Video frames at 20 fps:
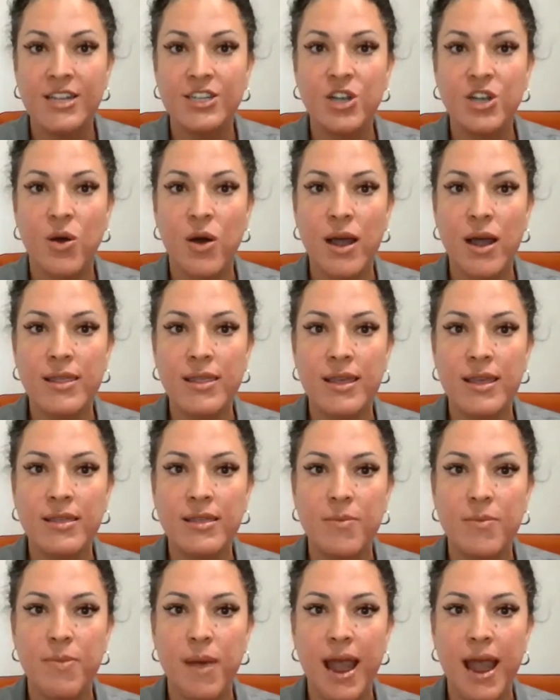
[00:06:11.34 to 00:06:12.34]
And so I
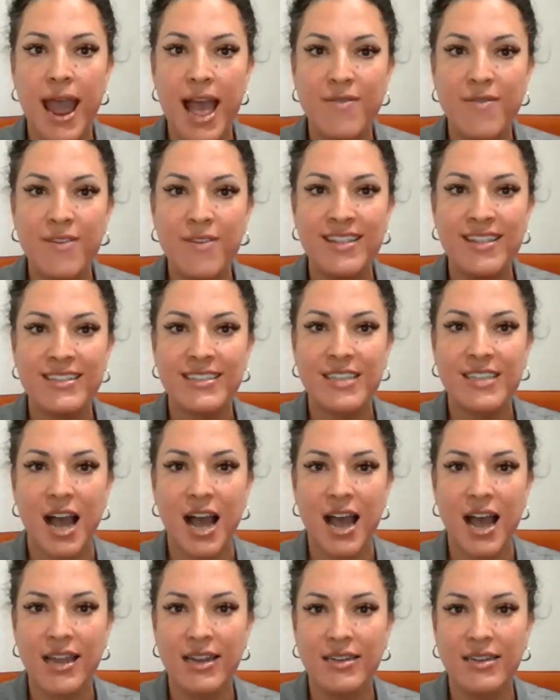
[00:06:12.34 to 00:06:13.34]
think that by having this
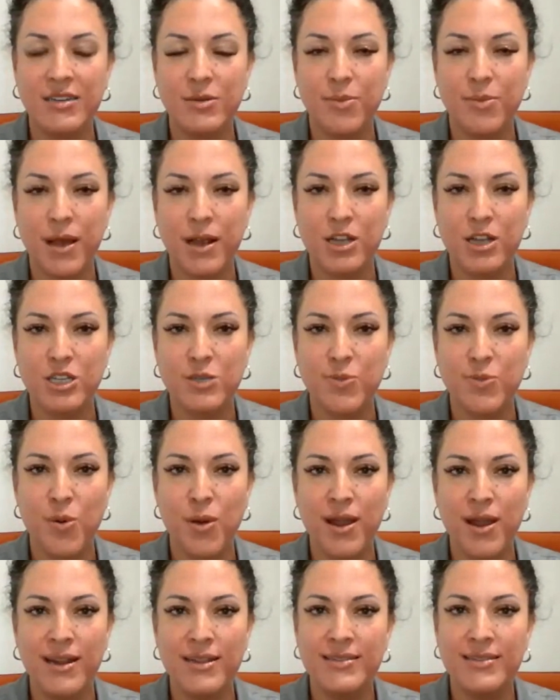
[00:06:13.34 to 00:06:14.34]
guide, to Becca's
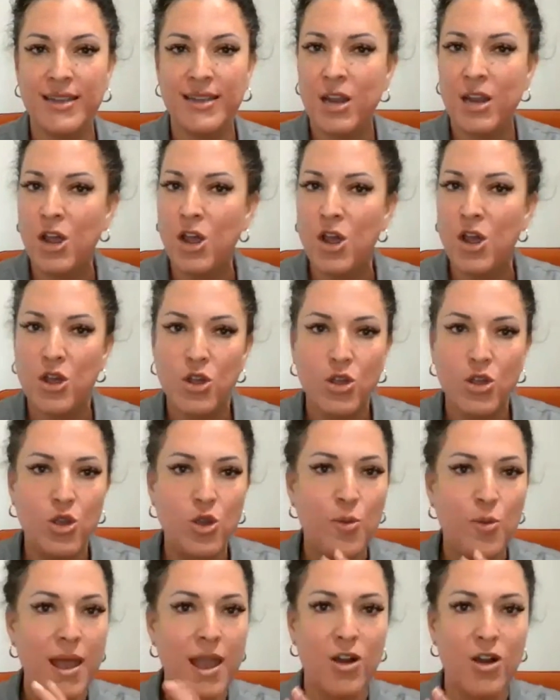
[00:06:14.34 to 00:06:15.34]
point, is that
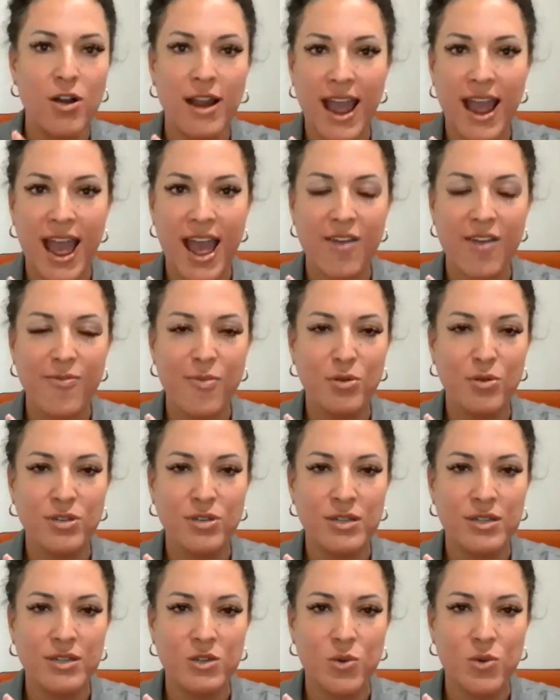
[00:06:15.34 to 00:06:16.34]
you may already have
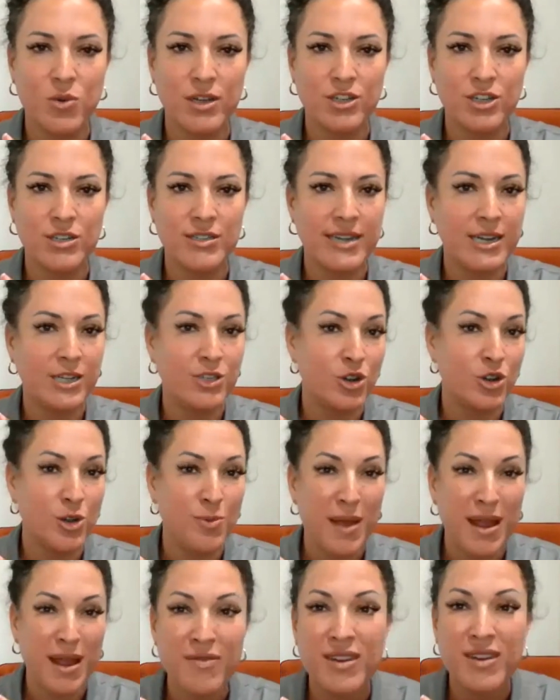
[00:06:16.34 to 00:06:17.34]
most of these questions answered.
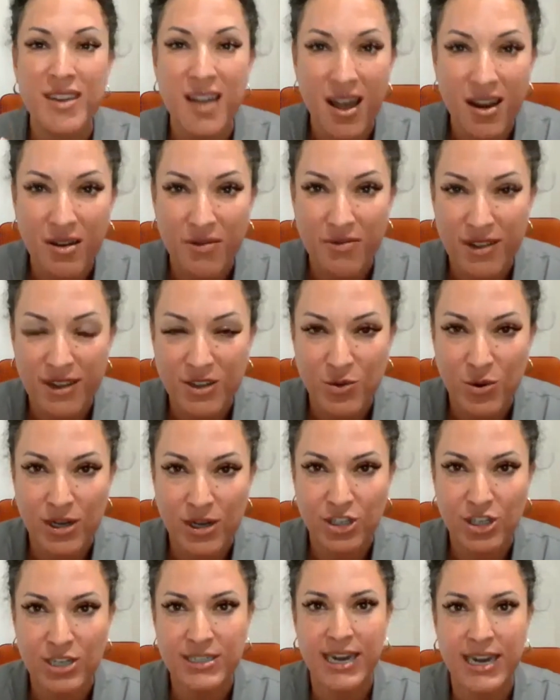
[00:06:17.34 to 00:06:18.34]
You may have none of these
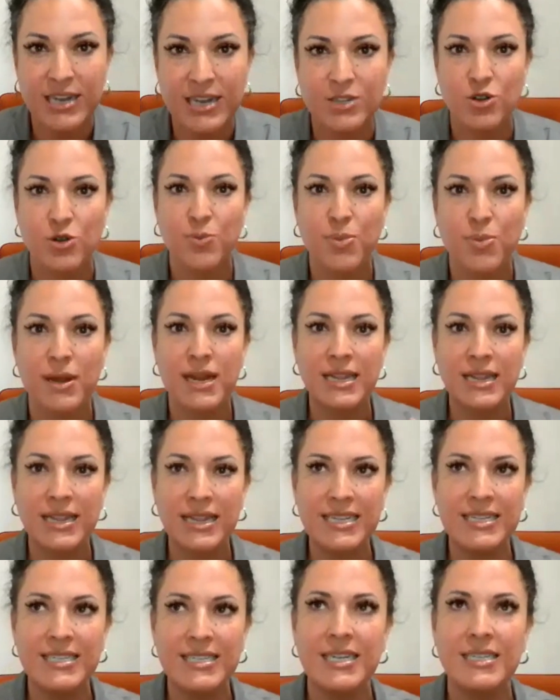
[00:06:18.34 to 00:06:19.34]
questions answered, but at
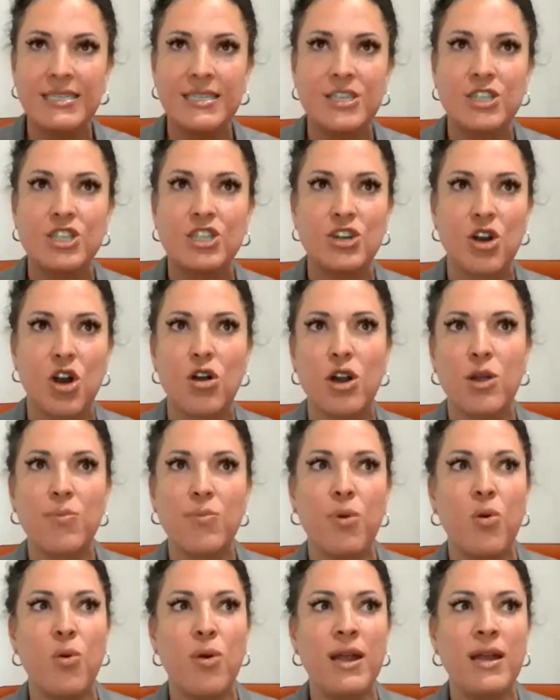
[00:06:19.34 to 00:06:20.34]
least is a
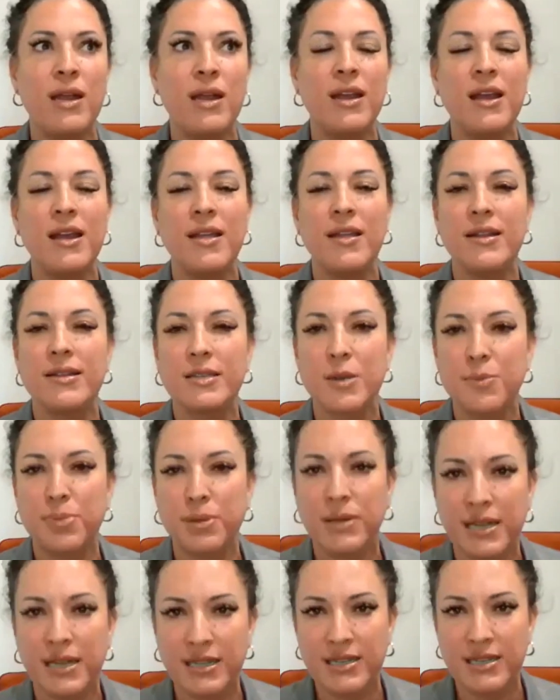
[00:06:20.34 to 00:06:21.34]
starting point that's
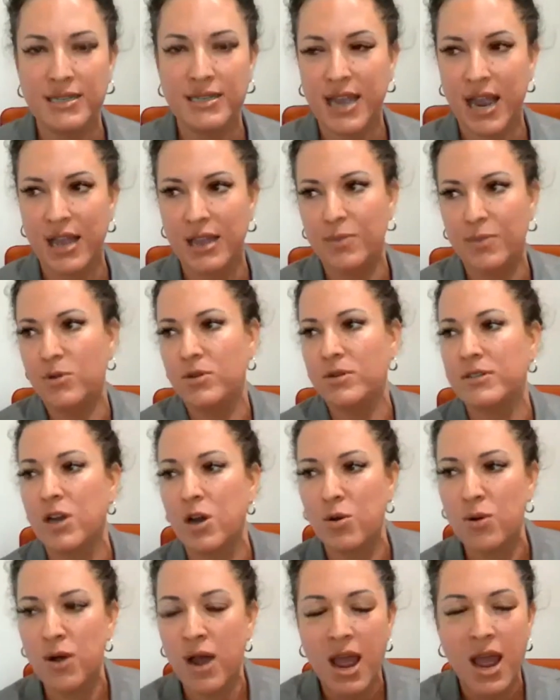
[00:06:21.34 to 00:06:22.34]
completely scalable.
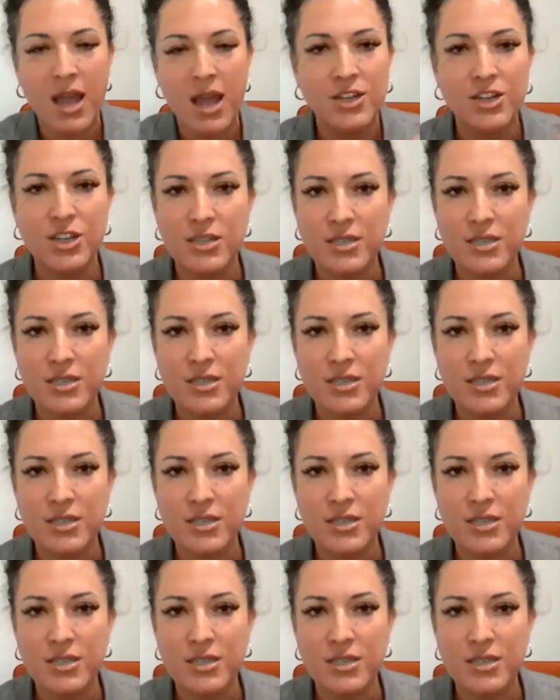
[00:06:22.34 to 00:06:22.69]
So